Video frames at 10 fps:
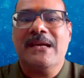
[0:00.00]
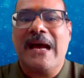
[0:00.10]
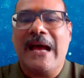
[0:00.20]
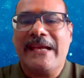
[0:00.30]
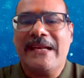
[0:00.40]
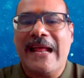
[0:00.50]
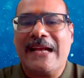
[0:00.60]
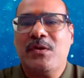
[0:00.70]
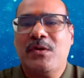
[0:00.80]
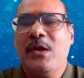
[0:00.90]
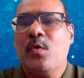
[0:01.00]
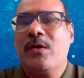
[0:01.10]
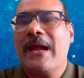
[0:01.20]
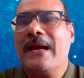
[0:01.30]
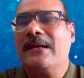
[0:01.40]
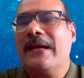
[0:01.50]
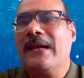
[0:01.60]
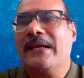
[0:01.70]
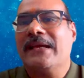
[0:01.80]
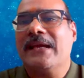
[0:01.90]
I can actually look at, and
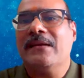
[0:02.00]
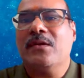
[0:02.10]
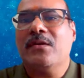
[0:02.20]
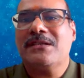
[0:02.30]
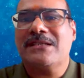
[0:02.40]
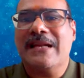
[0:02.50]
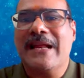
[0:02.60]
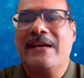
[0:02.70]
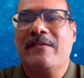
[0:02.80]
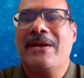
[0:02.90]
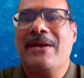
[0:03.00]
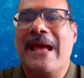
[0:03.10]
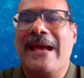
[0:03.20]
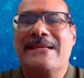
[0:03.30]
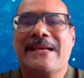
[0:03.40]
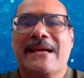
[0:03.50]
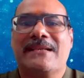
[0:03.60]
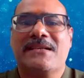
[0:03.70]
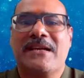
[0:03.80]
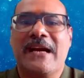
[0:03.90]
I can, select from an
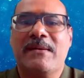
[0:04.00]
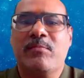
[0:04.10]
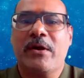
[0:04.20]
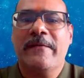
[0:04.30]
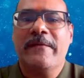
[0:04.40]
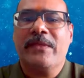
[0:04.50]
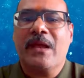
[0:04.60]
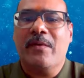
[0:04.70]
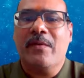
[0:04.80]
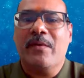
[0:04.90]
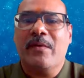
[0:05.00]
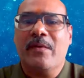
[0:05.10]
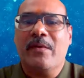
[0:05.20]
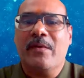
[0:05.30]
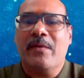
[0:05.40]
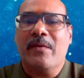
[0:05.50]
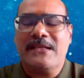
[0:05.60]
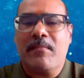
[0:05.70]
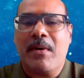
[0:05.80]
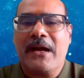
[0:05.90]
x-axis standpoint whether I want it as a
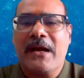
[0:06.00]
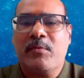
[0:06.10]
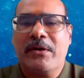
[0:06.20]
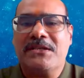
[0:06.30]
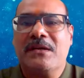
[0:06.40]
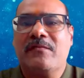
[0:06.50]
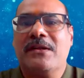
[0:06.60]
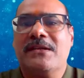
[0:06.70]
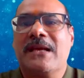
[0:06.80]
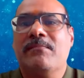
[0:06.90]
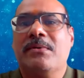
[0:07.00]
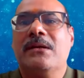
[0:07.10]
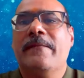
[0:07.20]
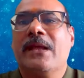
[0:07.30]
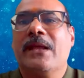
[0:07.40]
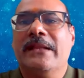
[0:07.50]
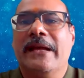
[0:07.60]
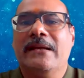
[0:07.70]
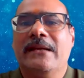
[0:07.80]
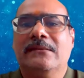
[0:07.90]
market potential, for example.
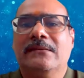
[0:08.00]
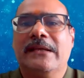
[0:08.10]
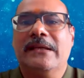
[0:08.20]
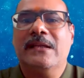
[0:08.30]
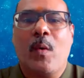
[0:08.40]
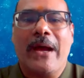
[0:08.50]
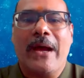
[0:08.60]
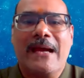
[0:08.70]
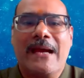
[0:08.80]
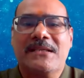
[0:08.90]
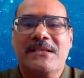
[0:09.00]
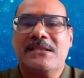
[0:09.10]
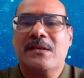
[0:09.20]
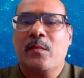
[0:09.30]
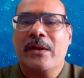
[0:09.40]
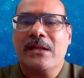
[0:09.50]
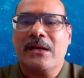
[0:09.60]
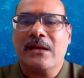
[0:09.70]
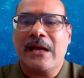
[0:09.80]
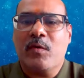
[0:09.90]
Then in the y-axis, whether
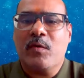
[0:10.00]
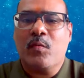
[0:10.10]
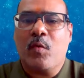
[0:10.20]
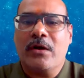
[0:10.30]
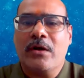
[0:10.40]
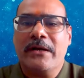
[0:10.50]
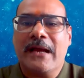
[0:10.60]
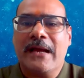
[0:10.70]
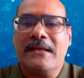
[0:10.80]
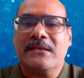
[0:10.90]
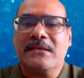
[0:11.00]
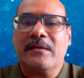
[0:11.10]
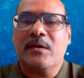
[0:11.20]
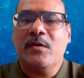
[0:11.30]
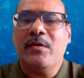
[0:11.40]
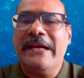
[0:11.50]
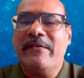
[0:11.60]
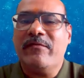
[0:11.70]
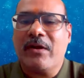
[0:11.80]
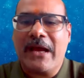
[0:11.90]
I would want it as need
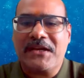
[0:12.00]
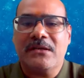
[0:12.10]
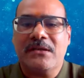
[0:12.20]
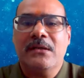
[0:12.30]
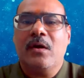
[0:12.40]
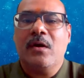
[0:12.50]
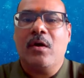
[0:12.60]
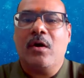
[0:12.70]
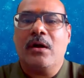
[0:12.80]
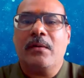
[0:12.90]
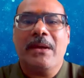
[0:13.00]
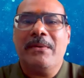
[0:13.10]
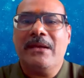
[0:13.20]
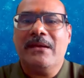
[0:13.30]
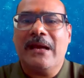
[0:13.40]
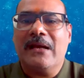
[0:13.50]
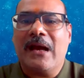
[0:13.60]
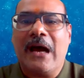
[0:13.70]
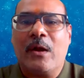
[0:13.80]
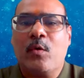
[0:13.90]
for action, or maybe
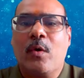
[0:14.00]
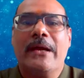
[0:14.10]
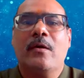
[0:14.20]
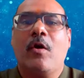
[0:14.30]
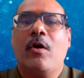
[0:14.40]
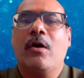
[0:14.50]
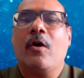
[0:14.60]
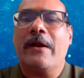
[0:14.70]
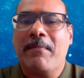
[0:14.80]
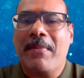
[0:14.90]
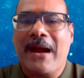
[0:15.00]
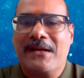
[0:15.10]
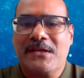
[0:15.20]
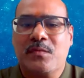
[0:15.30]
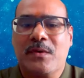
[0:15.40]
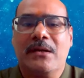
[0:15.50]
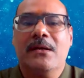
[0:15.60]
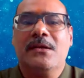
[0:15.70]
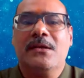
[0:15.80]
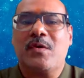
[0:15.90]
ROI, or impact as well.
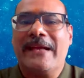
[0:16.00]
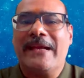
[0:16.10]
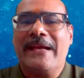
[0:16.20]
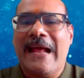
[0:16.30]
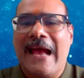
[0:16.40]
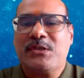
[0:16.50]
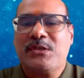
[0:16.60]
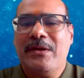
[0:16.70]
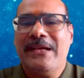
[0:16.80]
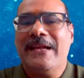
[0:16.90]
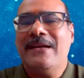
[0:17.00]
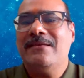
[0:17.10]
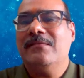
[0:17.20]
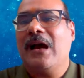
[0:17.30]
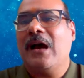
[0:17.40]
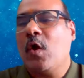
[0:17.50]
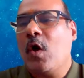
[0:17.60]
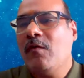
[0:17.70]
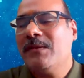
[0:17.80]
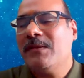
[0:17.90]
So I can actually then,
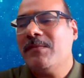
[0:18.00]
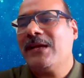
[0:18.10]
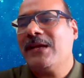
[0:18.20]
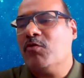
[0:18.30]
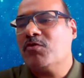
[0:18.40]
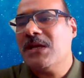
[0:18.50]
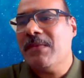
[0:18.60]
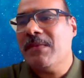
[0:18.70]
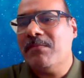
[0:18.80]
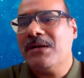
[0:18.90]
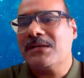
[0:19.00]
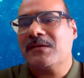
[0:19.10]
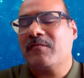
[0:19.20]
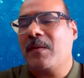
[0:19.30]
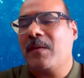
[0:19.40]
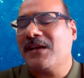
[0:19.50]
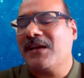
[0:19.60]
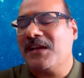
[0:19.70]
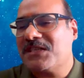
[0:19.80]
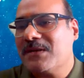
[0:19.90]
along with my council members from the
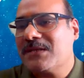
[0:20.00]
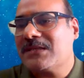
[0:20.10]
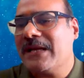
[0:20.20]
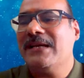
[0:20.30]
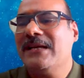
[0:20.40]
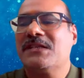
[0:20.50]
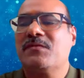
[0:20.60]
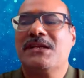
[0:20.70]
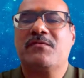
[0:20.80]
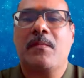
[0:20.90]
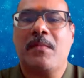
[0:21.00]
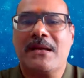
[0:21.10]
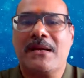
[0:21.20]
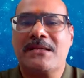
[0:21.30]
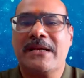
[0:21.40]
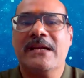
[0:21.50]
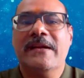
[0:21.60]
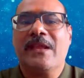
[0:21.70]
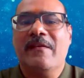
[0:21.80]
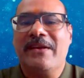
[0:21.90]
customer side as well as from our side,
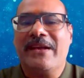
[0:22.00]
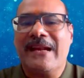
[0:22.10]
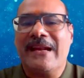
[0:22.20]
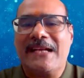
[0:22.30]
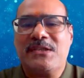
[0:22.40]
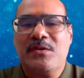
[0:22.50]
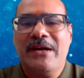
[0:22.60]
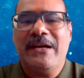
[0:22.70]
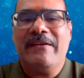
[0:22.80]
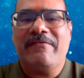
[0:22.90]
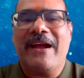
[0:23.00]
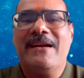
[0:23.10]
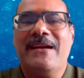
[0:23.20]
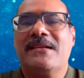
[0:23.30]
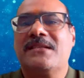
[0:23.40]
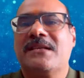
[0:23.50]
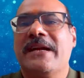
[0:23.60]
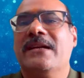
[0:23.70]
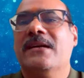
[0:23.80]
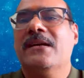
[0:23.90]
we can actually define and decide
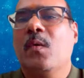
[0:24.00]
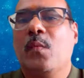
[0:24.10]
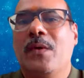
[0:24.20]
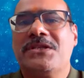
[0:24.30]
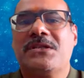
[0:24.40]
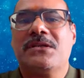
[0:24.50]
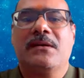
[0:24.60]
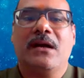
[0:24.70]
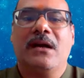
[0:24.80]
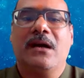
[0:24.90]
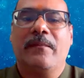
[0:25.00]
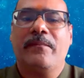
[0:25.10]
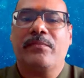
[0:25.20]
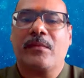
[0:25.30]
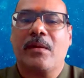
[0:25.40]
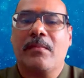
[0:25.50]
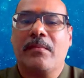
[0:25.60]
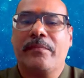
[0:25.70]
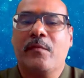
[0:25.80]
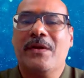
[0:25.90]
which
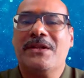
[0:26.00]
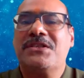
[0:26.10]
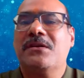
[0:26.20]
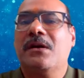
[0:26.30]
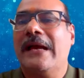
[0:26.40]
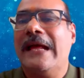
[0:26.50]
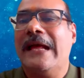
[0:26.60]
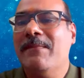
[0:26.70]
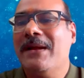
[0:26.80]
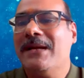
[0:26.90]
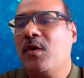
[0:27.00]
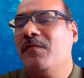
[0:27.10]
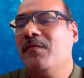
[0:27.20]
elements or